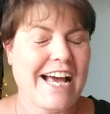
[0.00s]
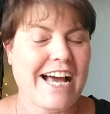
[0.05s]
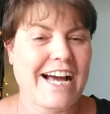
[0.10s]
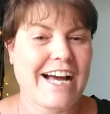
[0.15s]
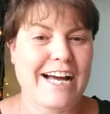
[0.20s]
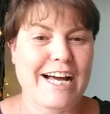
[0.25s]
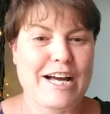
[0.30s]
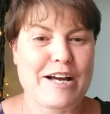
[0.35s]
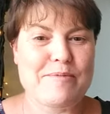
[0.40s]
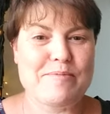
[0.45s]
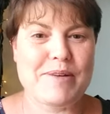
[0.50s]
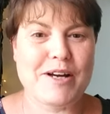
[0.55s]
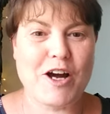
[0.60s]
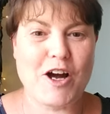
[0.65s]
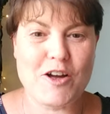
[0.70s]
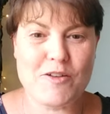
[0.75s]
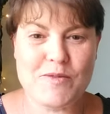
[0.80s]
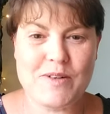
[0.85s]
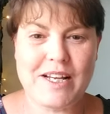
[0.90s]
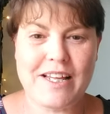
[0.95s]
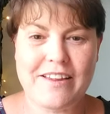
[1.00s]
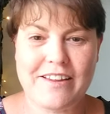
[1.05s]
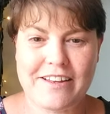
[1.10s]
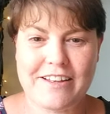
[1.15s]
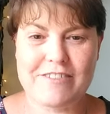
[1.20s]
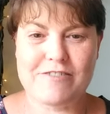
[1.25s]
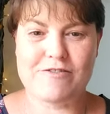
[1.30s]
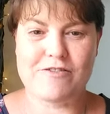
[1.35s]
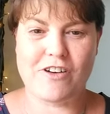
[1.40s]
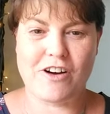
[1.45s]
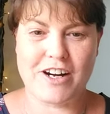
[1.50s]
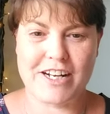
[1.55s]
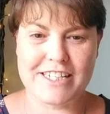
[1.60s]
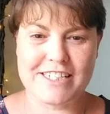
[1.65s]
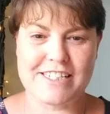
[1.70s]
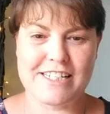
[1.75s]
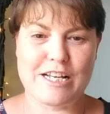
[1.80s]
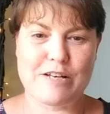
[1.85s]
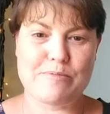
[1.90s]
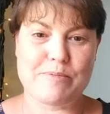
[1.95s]
Um, but hopefully they can
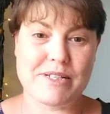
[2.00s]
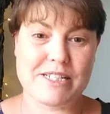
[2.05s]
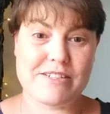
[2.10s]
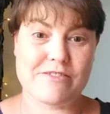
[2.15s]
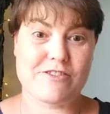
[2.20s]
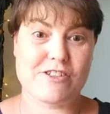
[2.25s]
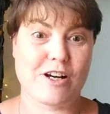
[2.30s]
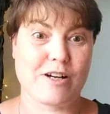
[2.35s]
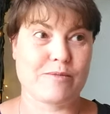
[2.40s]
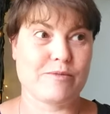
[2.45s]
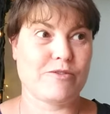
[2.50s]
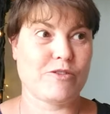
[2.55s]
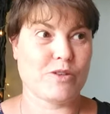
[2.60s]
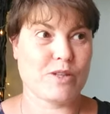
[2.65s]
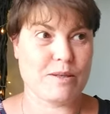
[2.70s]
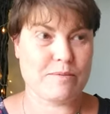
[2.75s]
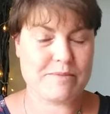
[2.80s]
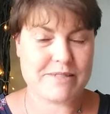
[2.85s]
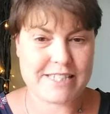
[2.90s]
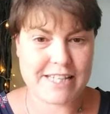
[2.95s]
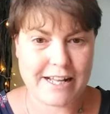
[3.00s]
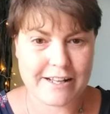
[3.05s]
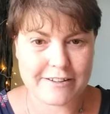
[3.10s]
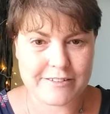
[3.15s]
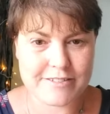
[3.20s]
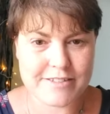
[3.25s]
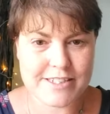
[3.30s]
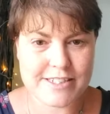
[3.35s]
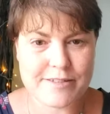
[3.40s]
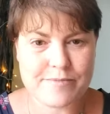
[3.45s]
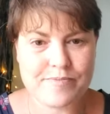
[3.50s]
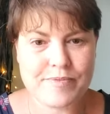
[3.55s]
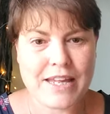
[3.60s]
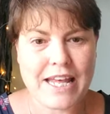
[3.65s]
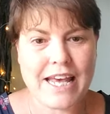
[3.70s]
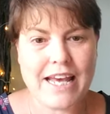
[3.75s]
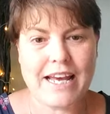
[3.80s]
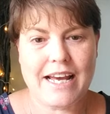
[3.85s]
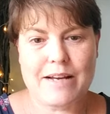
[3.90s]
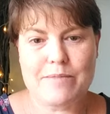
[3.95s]
find a bit of time for themselves
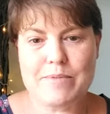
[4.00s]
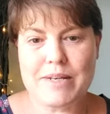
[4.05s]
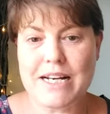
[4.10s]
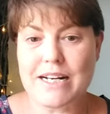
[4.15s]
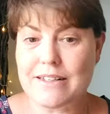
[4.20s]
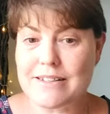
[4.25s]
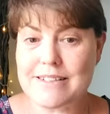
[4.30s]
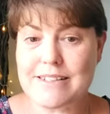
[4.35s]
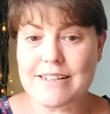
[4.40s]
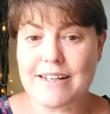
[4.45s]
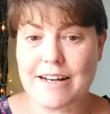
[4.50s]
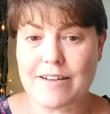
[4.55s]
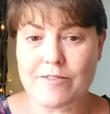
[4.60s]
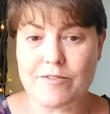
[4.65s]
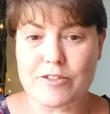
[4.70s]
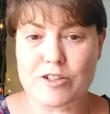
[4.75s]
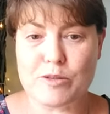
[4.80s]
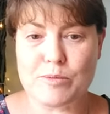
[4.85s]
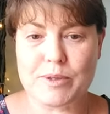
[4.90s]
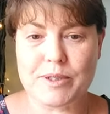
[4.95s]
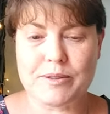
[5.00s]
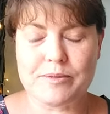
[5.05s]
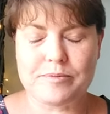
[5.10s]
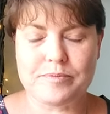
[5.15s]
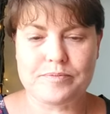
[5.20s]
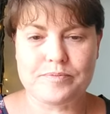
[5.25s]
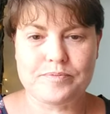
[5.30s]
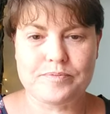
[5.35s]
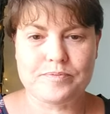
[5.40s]
and be nice and comfortable.